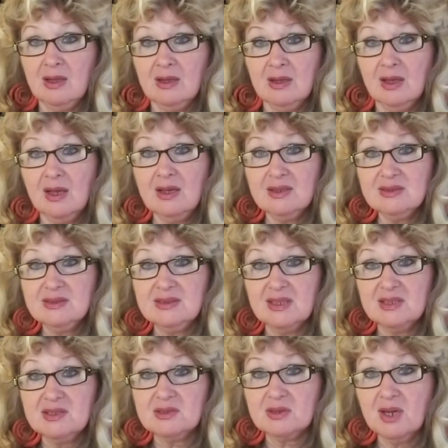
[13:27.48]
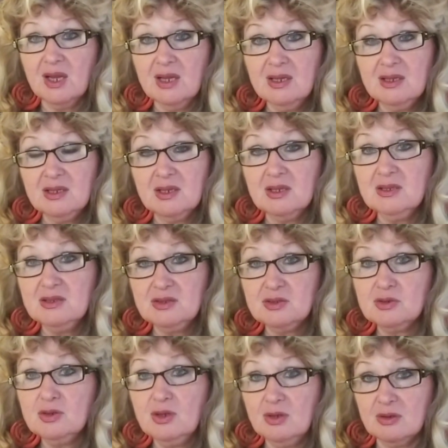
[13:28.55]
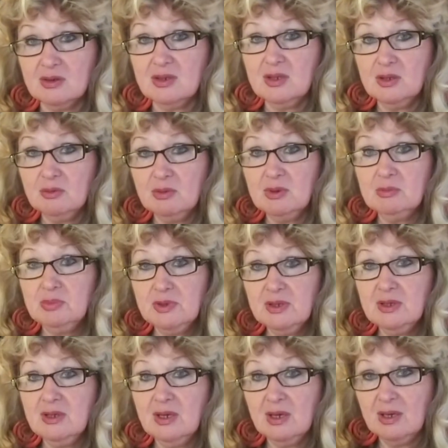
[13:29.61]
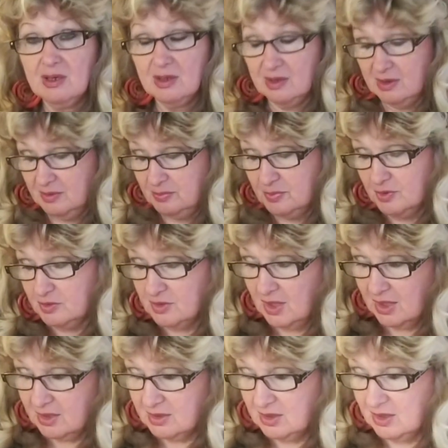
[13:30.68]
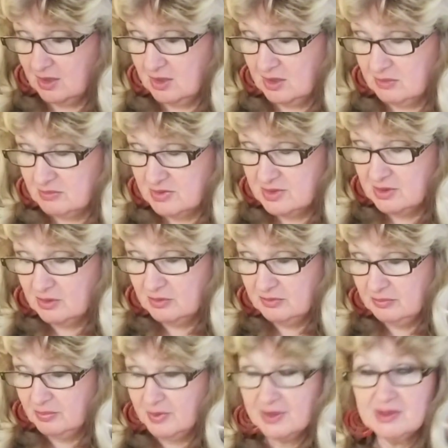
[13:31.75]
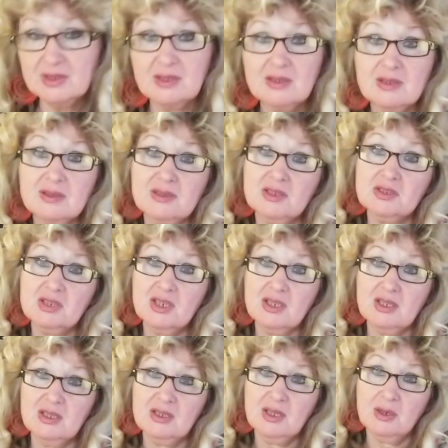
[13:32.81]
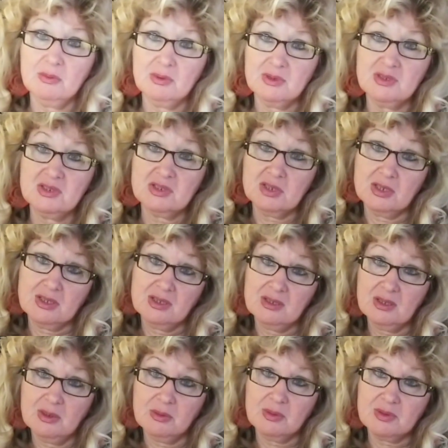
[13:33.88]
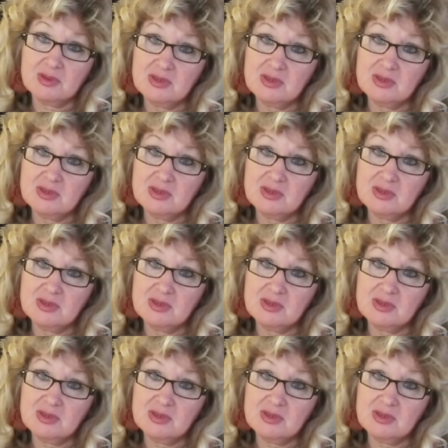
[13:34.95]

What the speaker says: Yes, the strength, he is strong. He will be protecting himself, but the shaky tower is shaky tower.